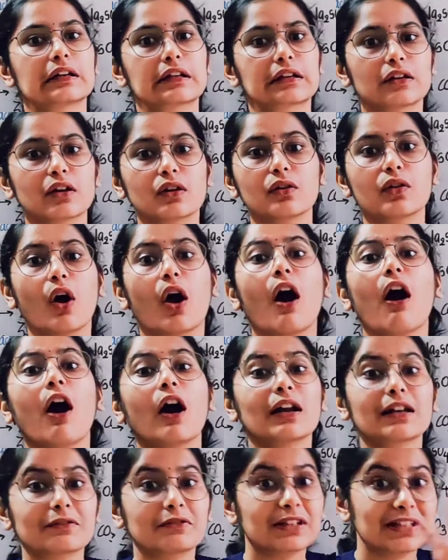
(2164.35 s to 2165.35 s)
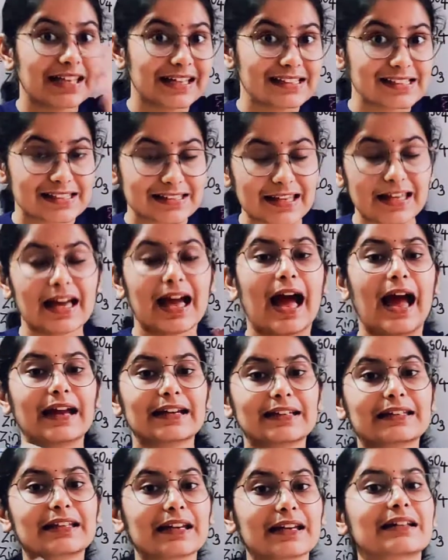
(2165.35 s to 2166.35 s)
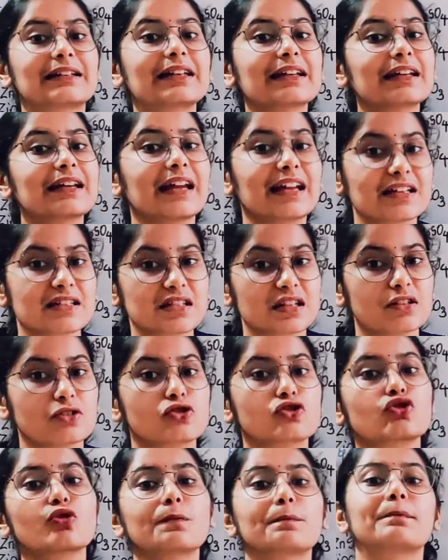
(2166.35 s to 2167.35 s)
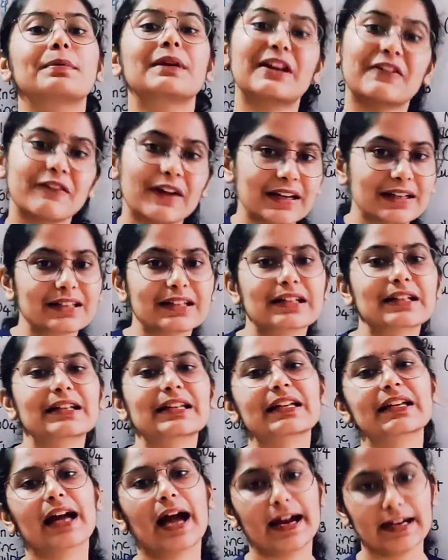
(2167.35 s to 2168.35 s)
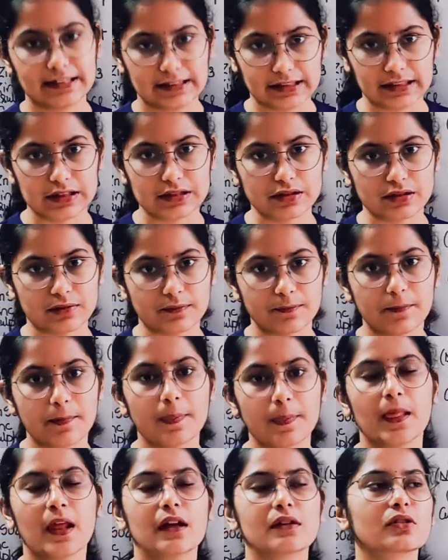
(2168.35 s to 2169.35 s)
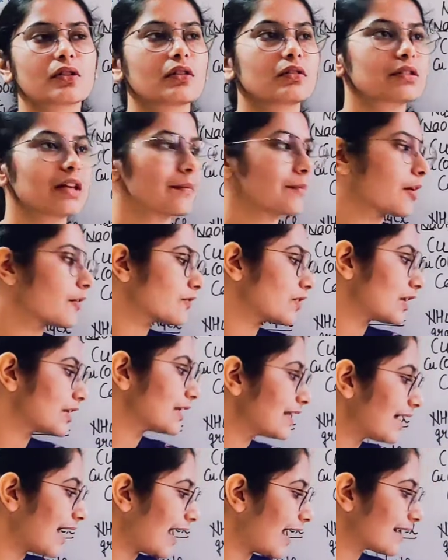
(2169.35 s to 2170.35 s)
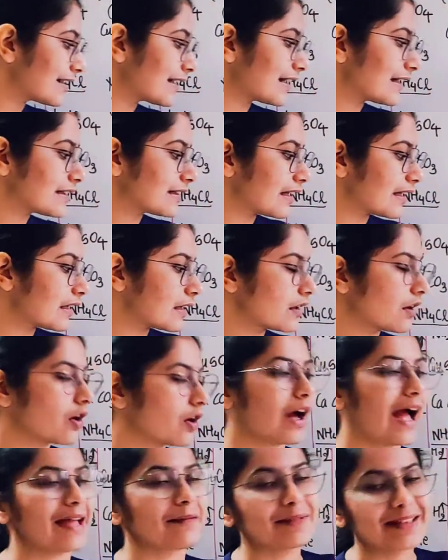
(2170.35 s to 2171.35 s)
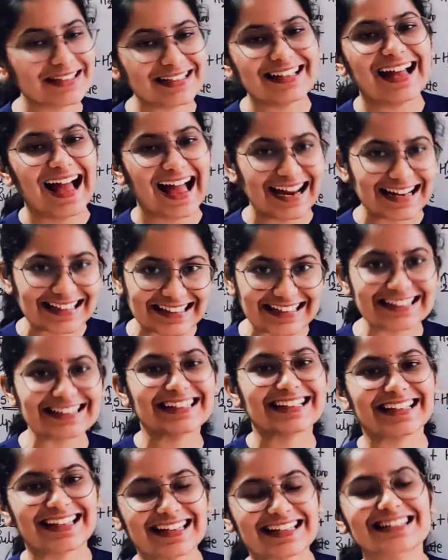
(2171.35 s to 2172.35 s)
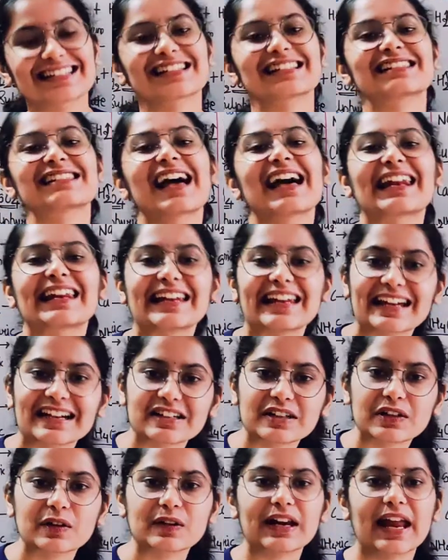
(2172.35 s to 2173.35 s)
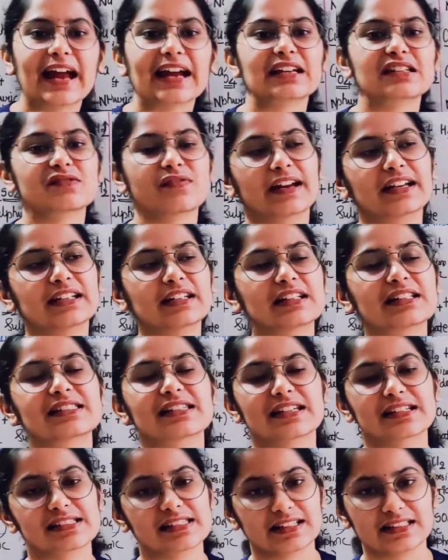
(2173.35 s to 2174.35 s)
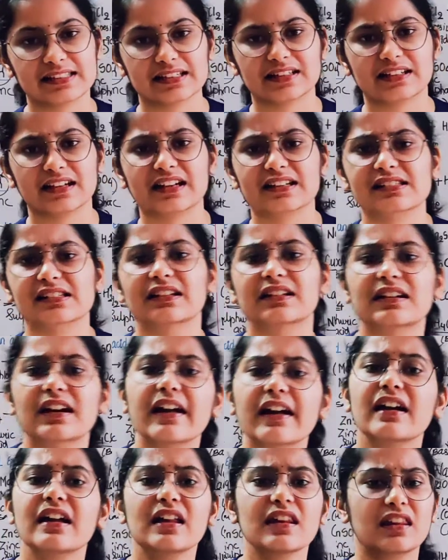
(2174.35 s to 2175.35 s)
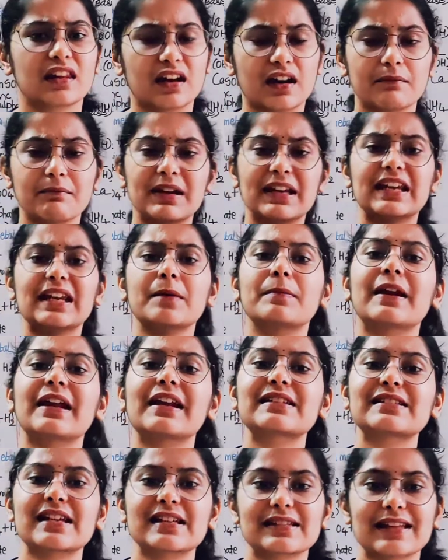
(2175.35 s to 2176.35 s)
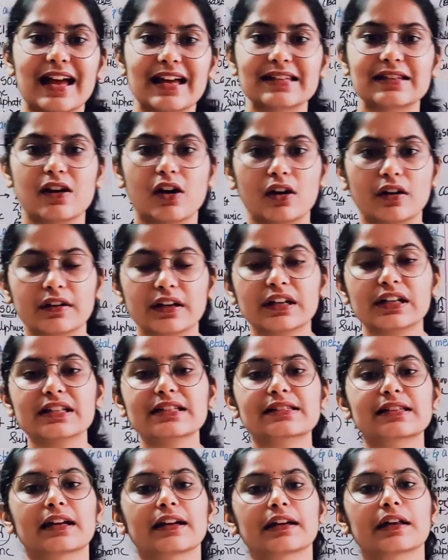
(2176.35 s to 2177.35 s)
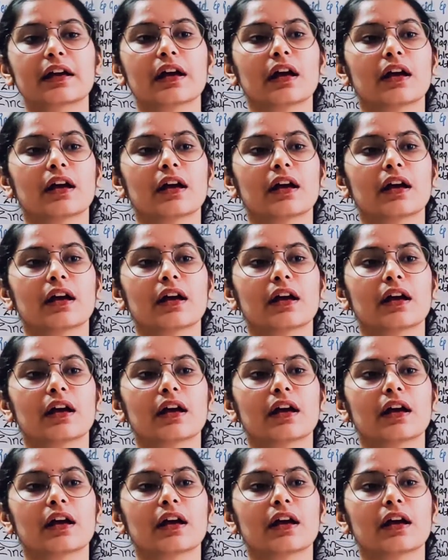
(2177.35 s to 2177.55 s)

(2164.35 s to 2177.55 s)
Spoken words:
or we can say hydrating agents to prevent dehydration. So some of the hydrating agents are electrolytes, Vital Zs, etc. There are many brands, as I already said.